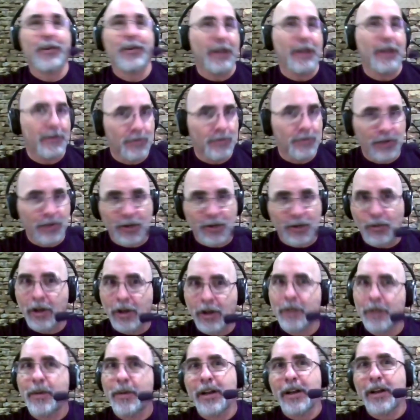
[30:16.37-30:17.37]
or we have to bring a
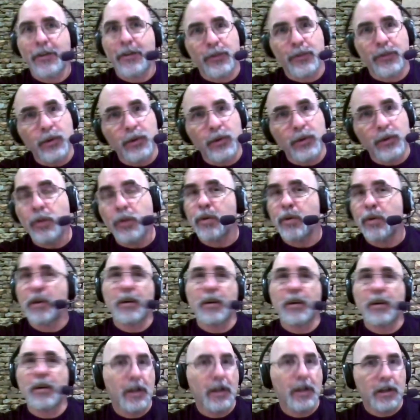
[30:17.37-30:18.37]
water bottle through,
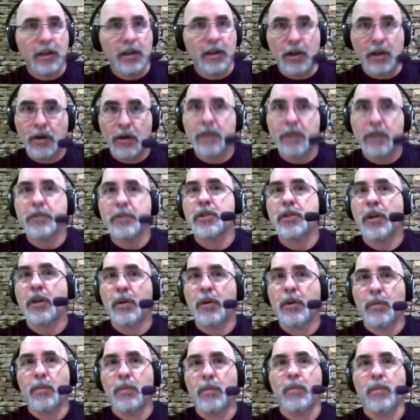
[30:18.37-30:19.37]
or you know, and so